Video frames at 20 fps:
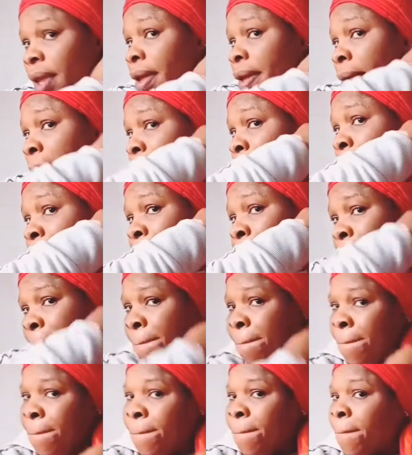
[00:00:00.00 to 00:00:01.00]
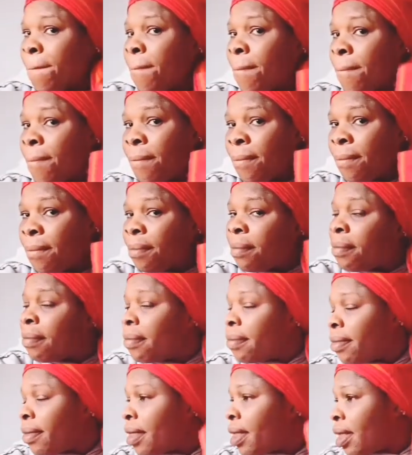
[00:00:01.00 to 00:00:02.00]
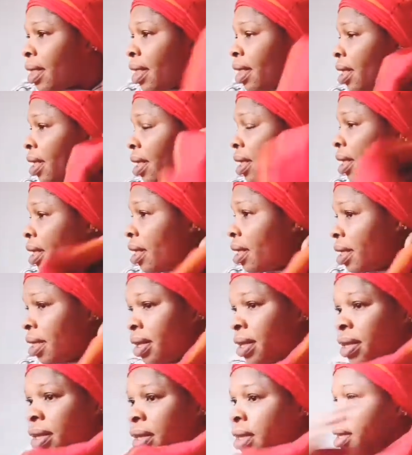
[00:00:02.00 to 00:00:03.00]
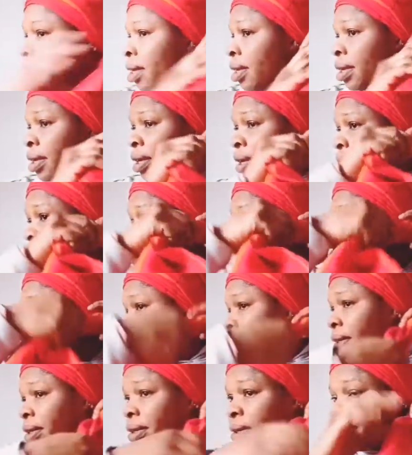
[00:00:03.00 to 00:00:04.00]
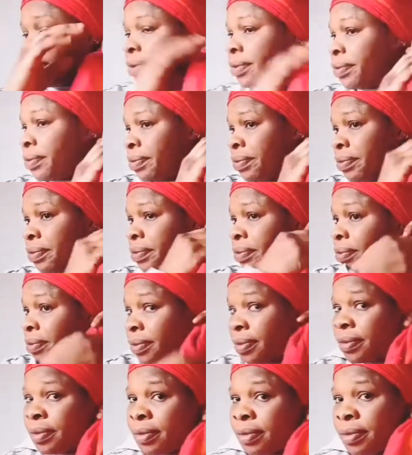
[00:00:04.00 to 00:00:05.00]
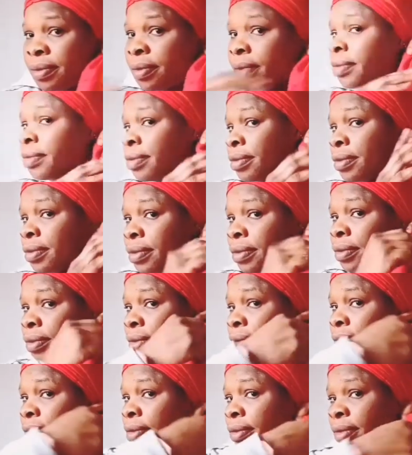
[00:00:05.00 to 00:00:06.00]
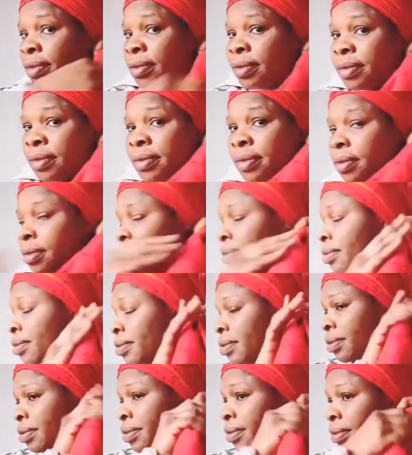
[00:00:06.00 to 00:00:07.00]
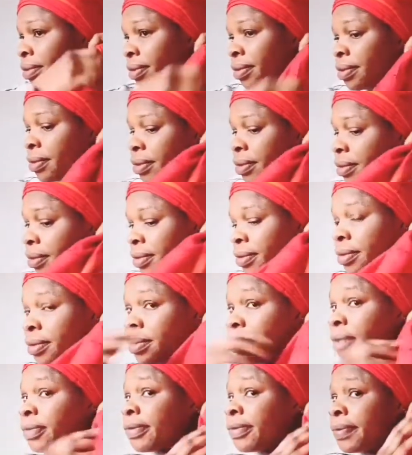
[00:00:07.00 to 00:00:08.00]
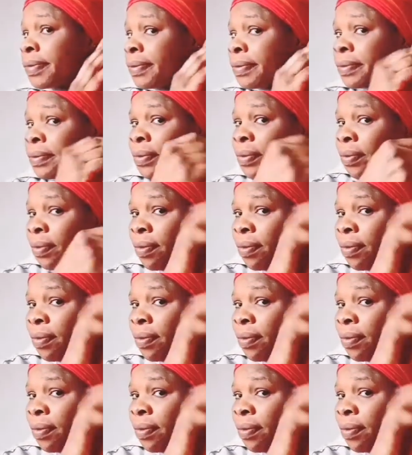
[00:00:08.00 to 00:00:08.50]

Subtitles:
But nevertheless, it's still very good. So now you will twist. You need to twist you